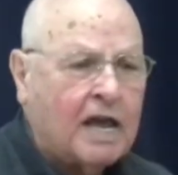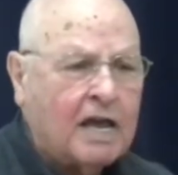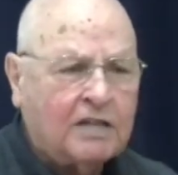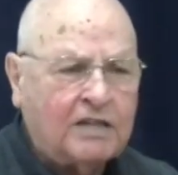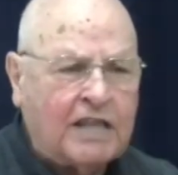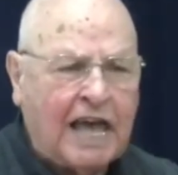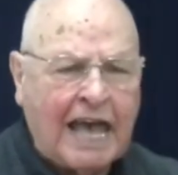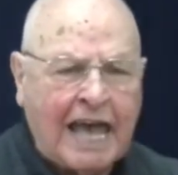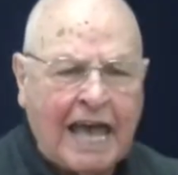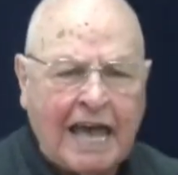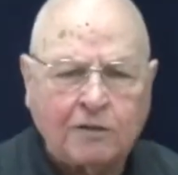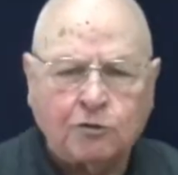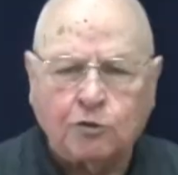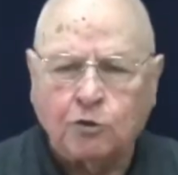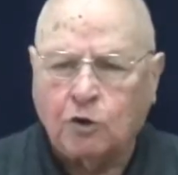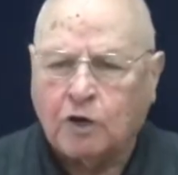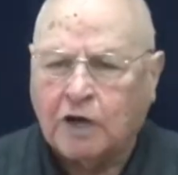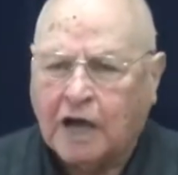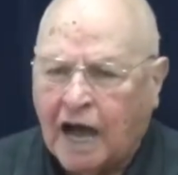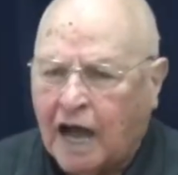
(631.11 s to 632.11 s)
they had
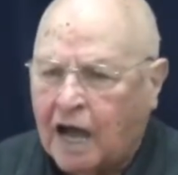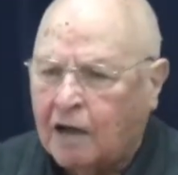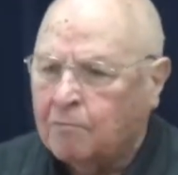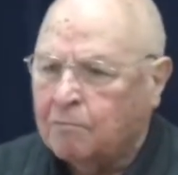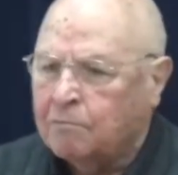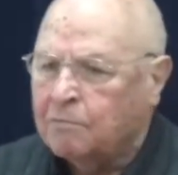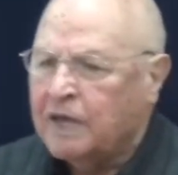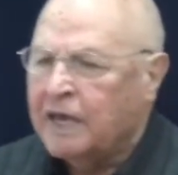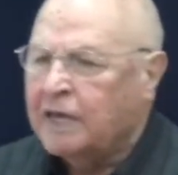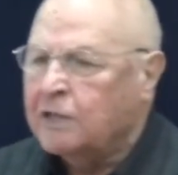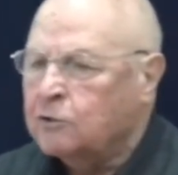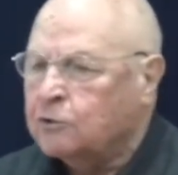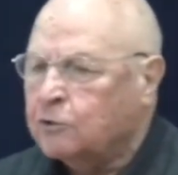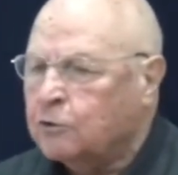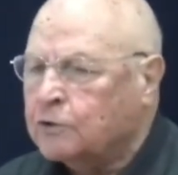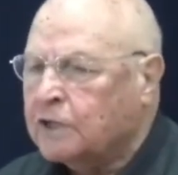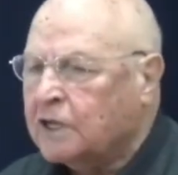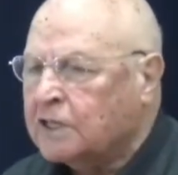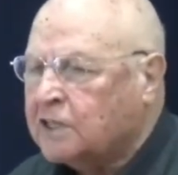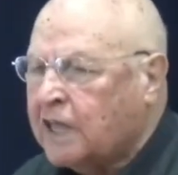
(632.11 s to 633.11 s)
to come into
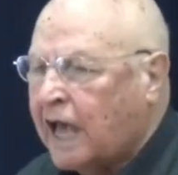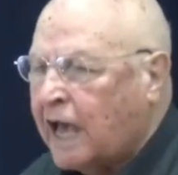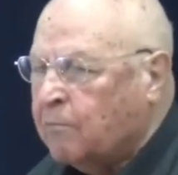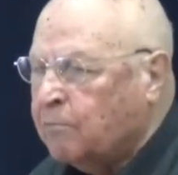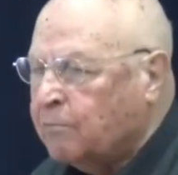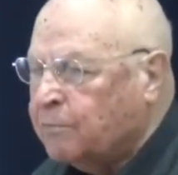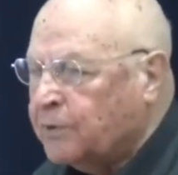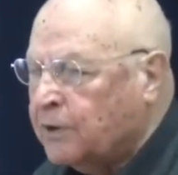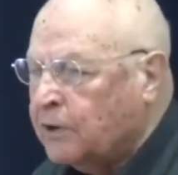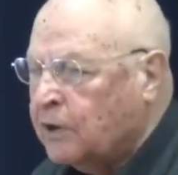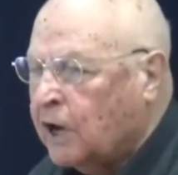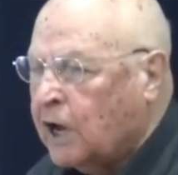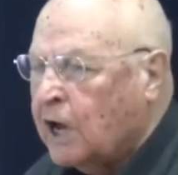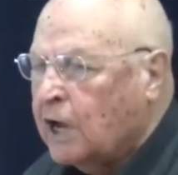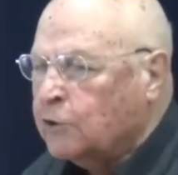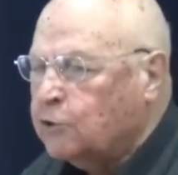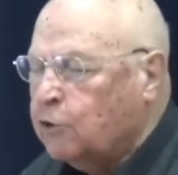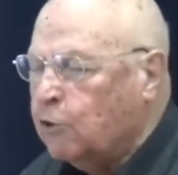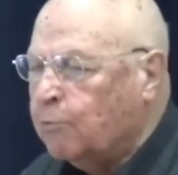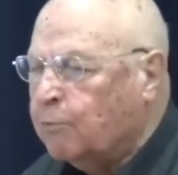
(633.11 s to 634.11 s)
the temple
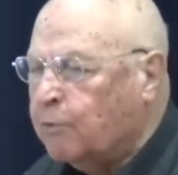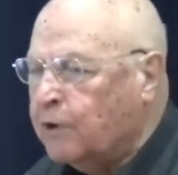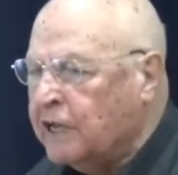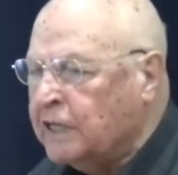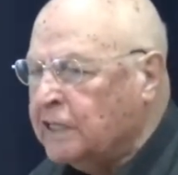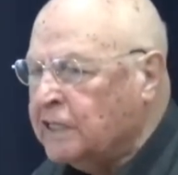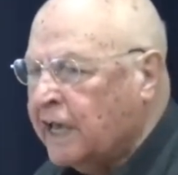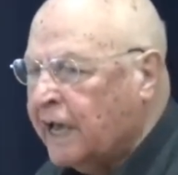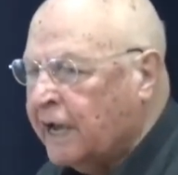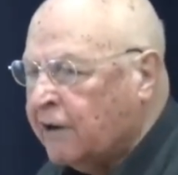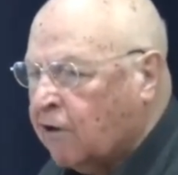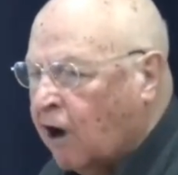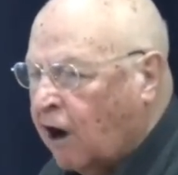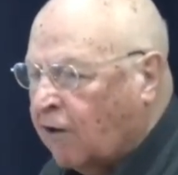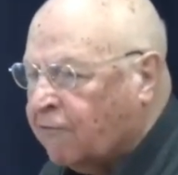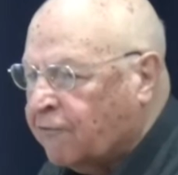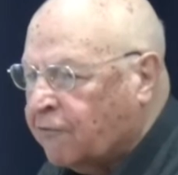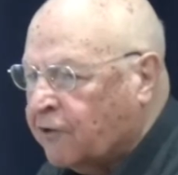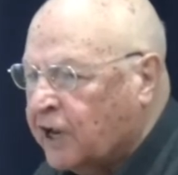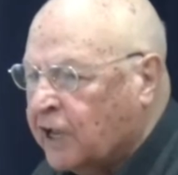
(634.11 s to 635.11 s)
to bring their
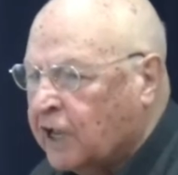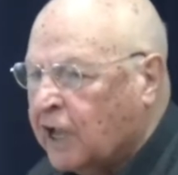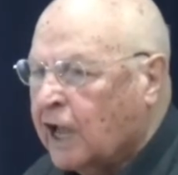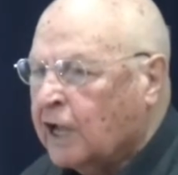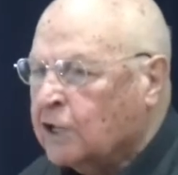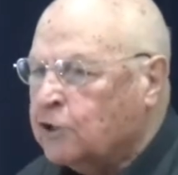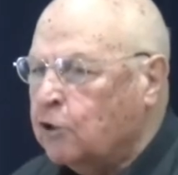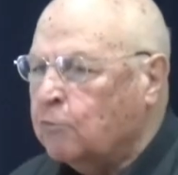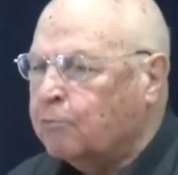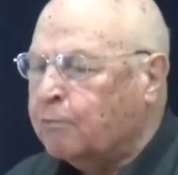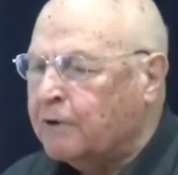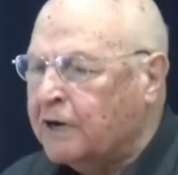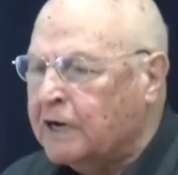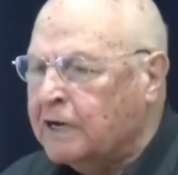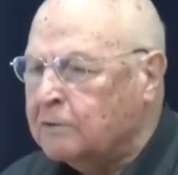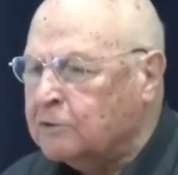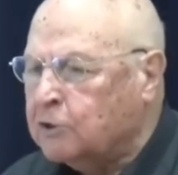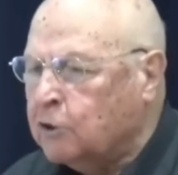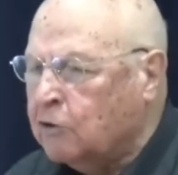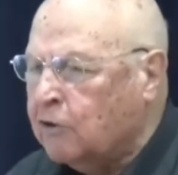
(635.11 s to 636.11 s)
offering,
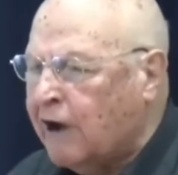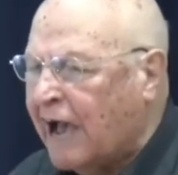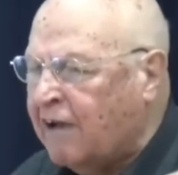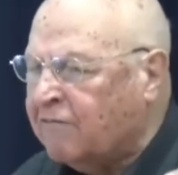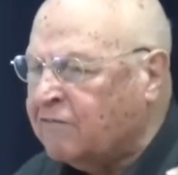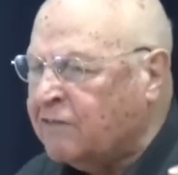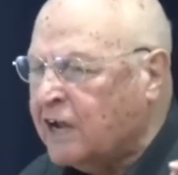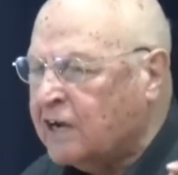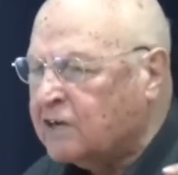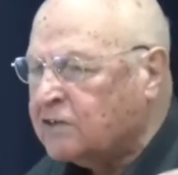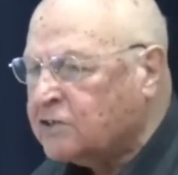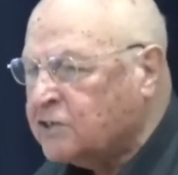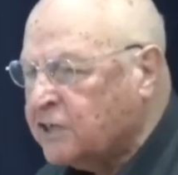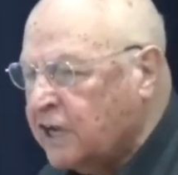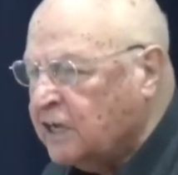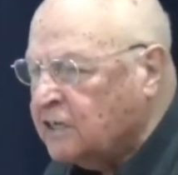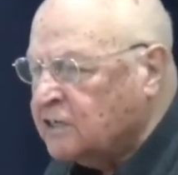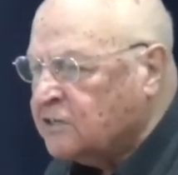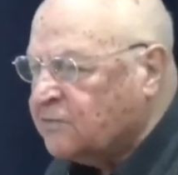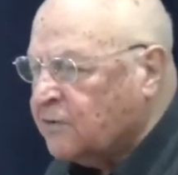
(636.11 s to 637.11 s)
to have their
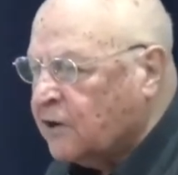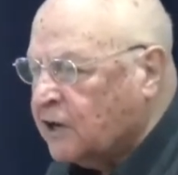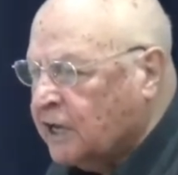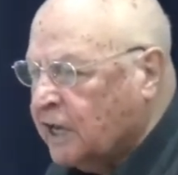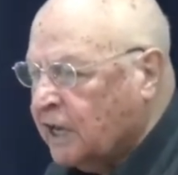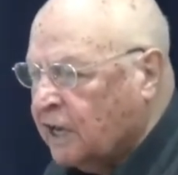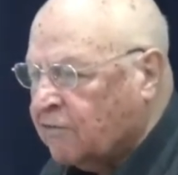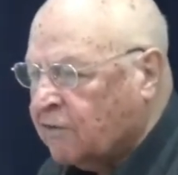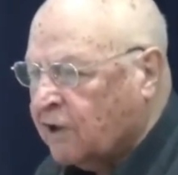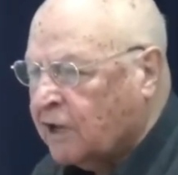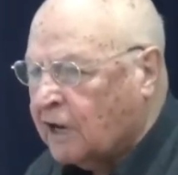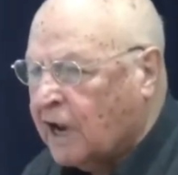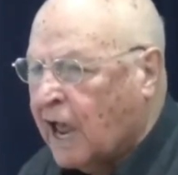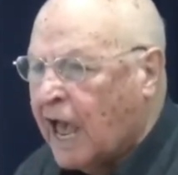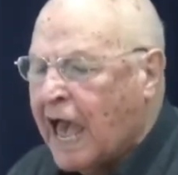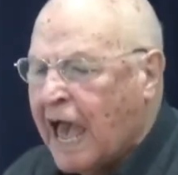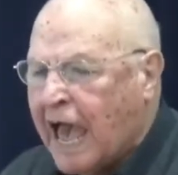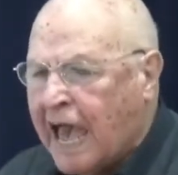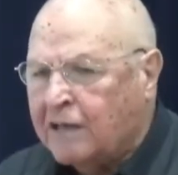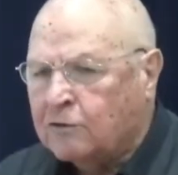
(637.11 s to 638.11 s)
sins forgiven,
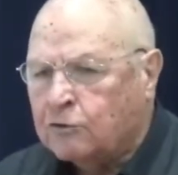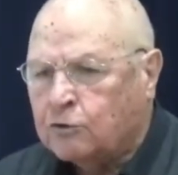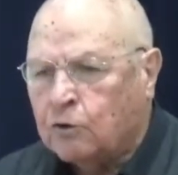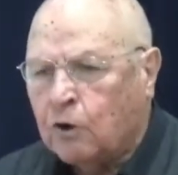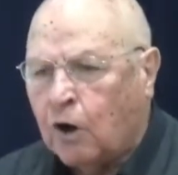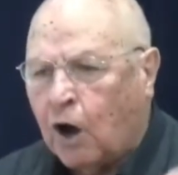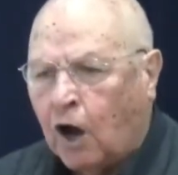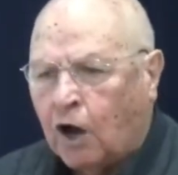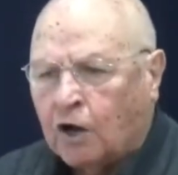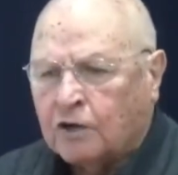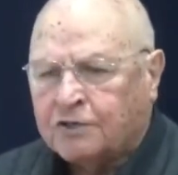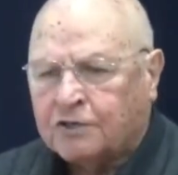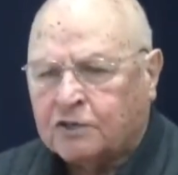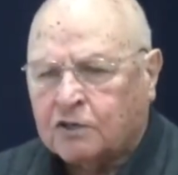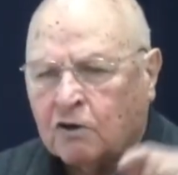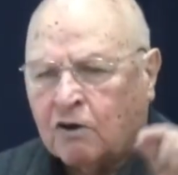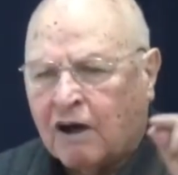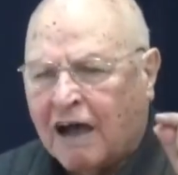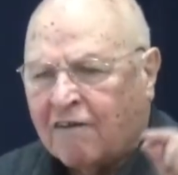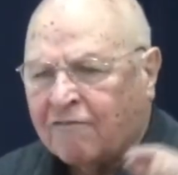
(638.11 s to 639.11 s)
and to
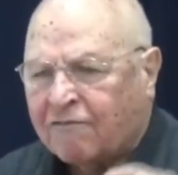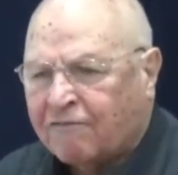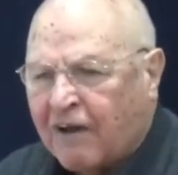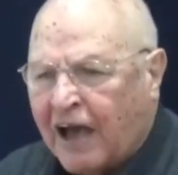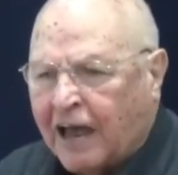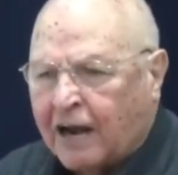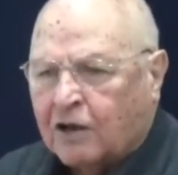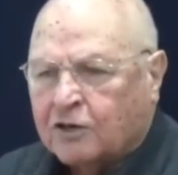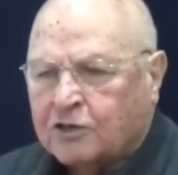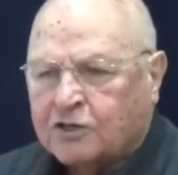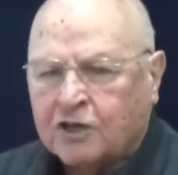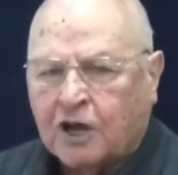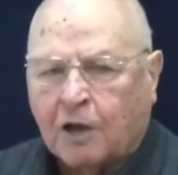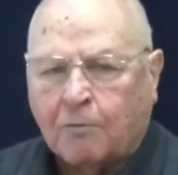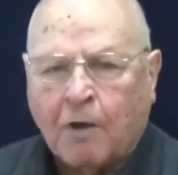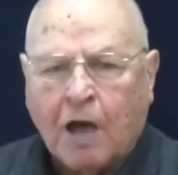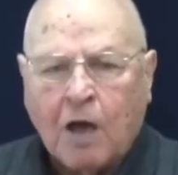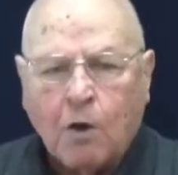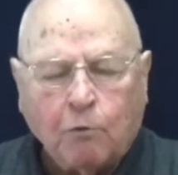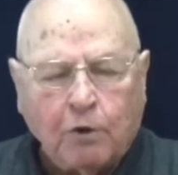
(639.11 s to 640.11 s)
also have fellowship
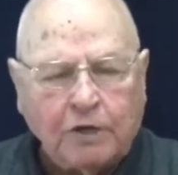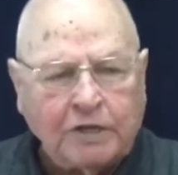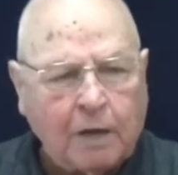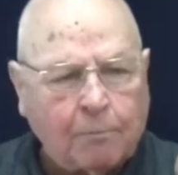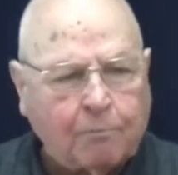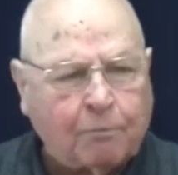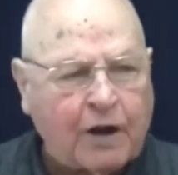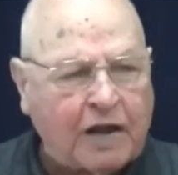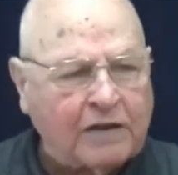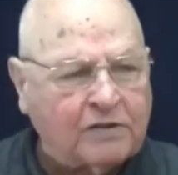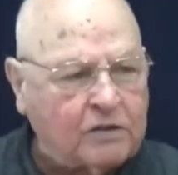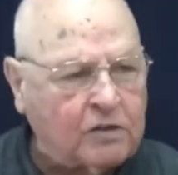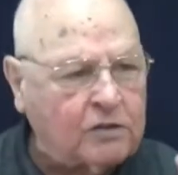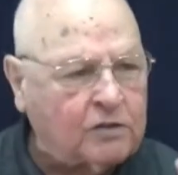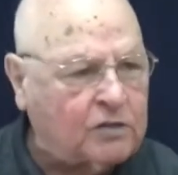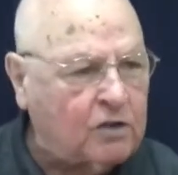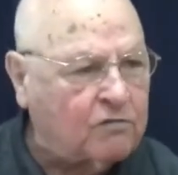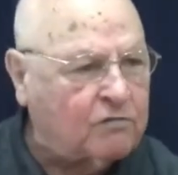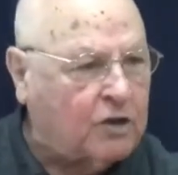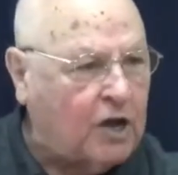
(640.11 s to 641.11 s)
with the presence
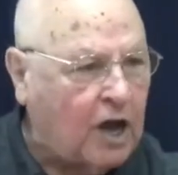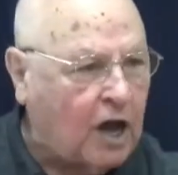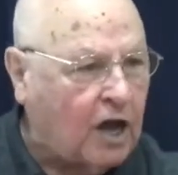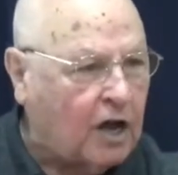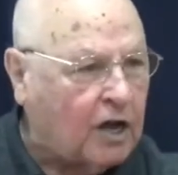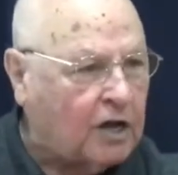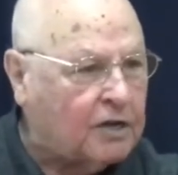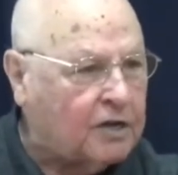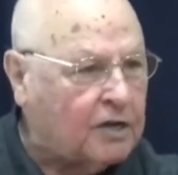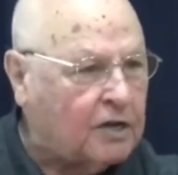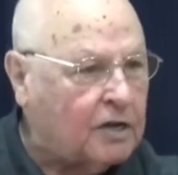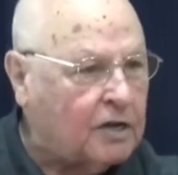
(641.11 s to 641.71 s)
of God.